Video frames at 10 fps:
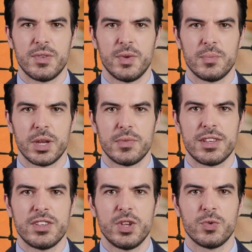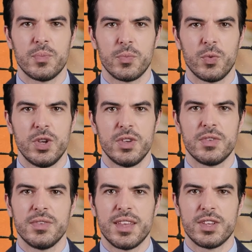the BBC reported
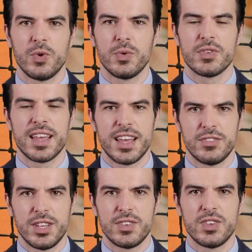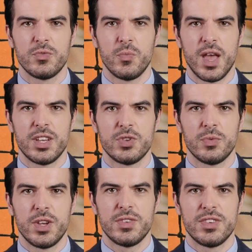that there was evidence of
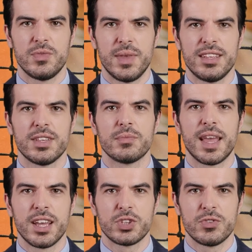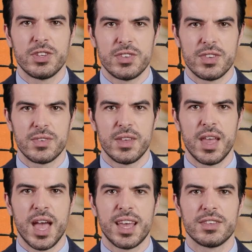widespread suspected match fixing
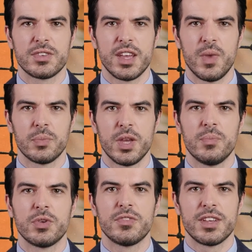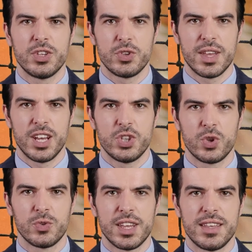at the top level of
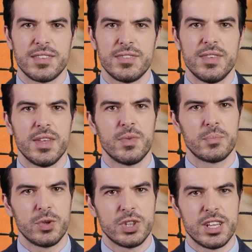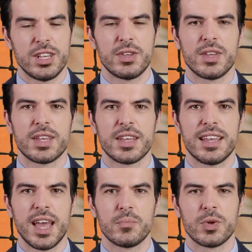international tennis, particularly
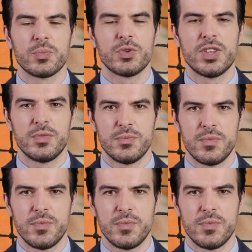at Wimbledon.